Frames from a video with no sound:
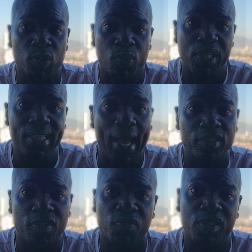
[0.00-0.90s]

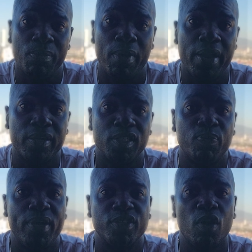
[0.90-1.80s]
20,000 for the American
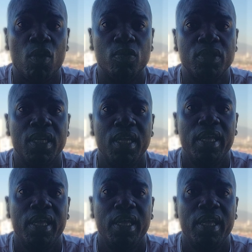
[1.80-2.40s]
Express Gold.